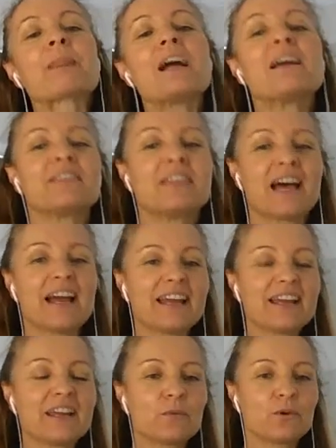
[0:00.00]

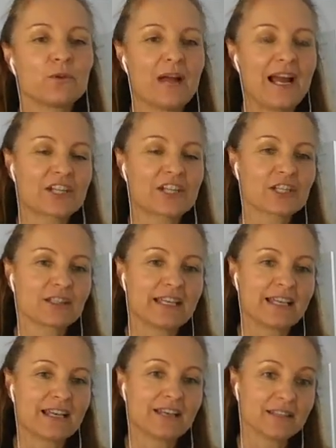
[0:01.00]
They will
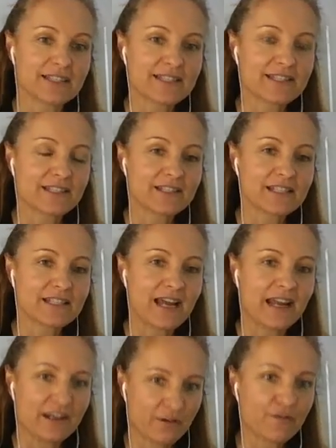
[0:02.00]
actually elicit
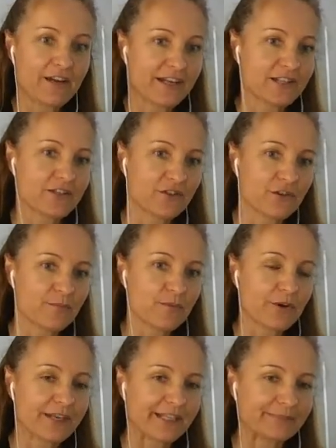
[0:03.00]
an effect on the
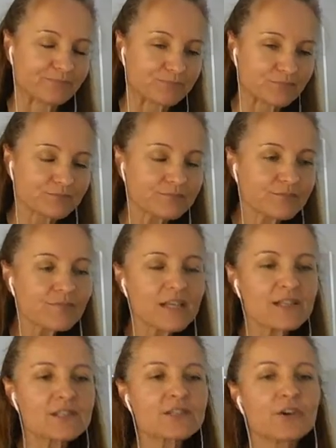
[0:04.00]
body.
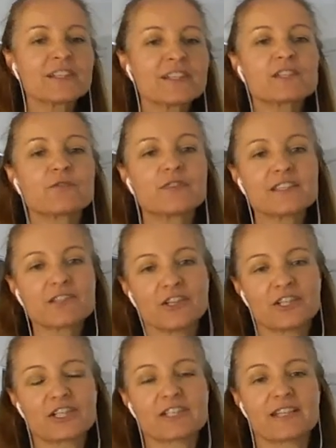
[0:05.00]
So there's
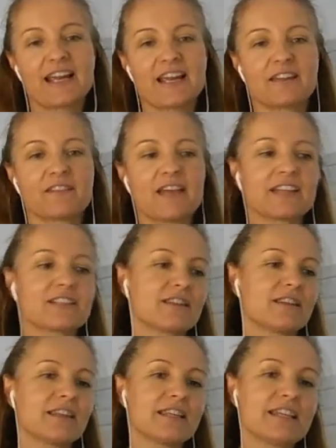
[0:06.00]
research saying that
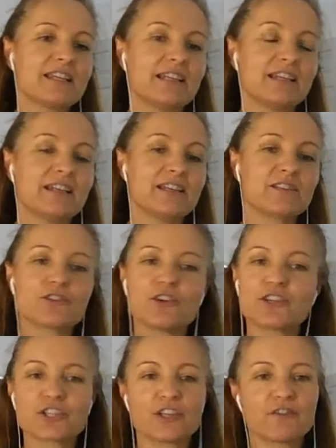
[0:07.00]
the
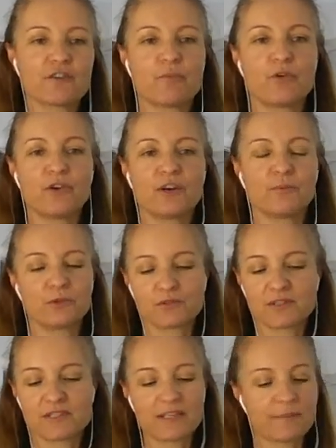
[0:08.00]
insertion of a point will
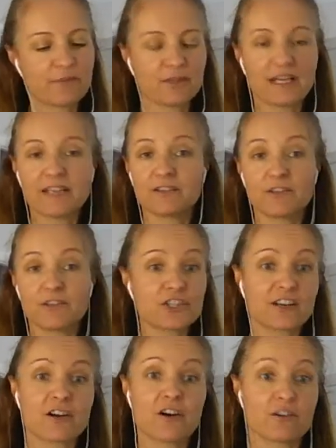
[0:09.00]
stimulate
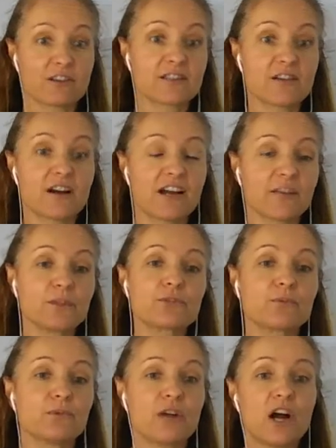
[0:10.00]
nitric oxide,
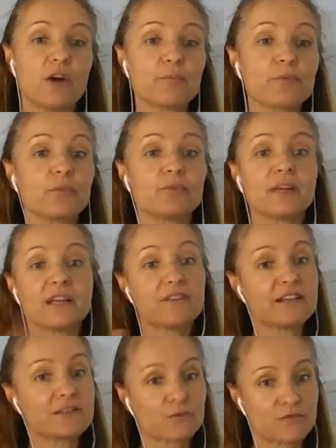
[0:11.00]
which will help your blood
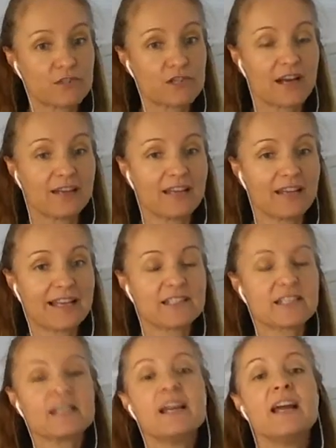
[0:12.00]
vessels
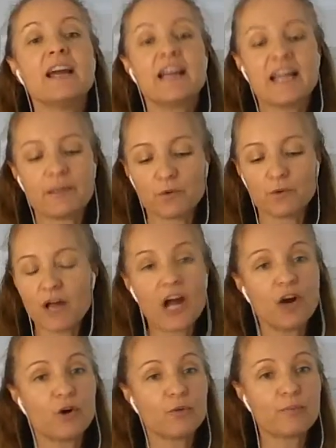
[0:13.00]
dilate. It will
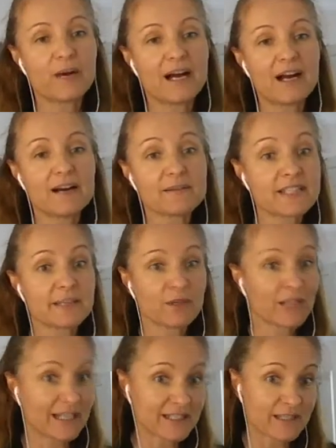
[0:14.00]
help
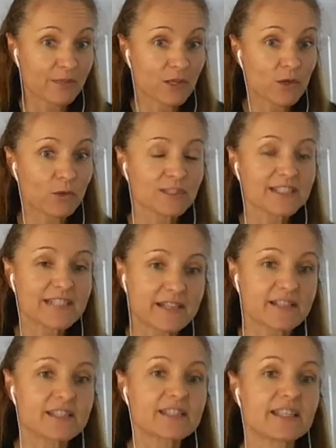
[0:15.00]
stimulate something called
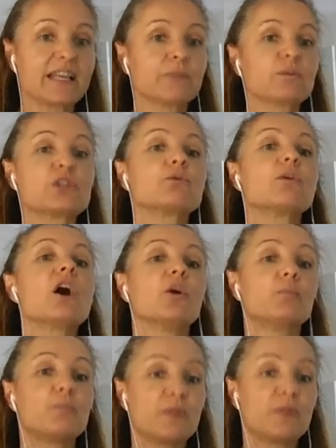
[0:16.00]
adenosine, which will
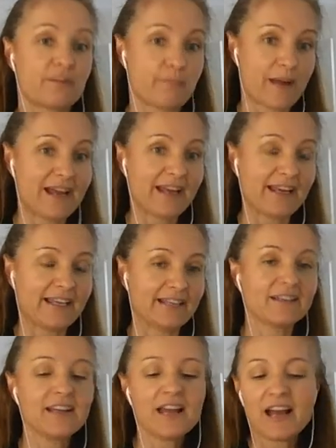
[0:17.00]
help with pain.
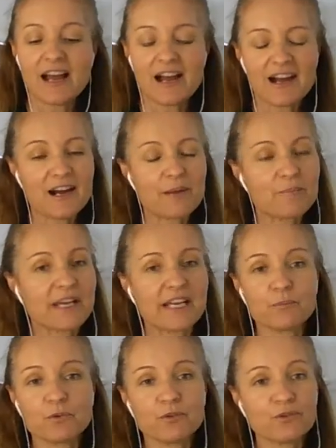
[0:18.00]
It
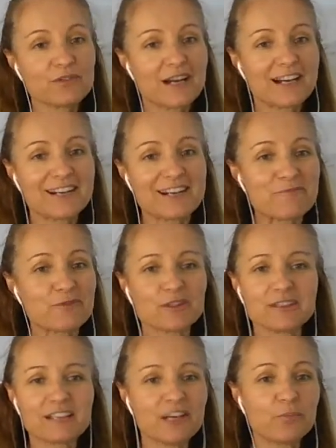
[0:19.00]
will
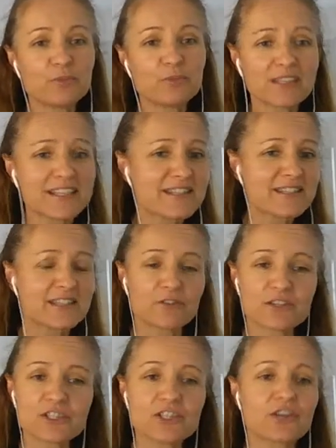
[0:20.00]
help release
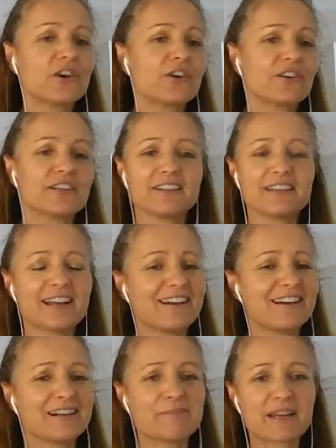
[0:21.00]

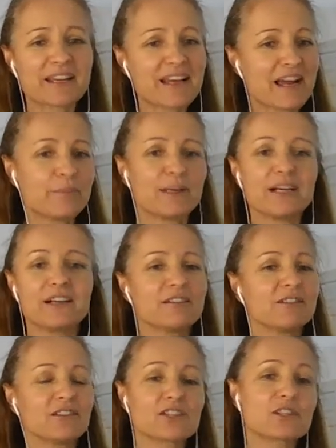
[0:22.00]
serotonin, GABA,
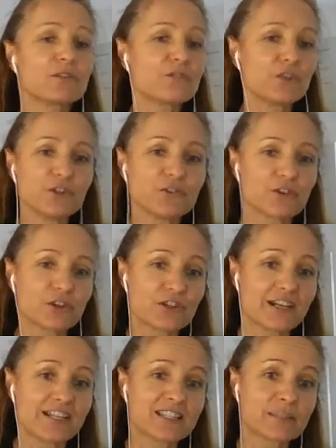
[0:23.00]
lots of
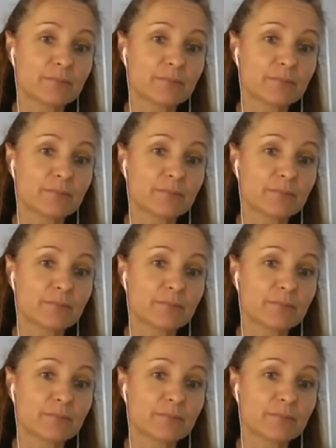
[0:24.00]
neurotransmitters,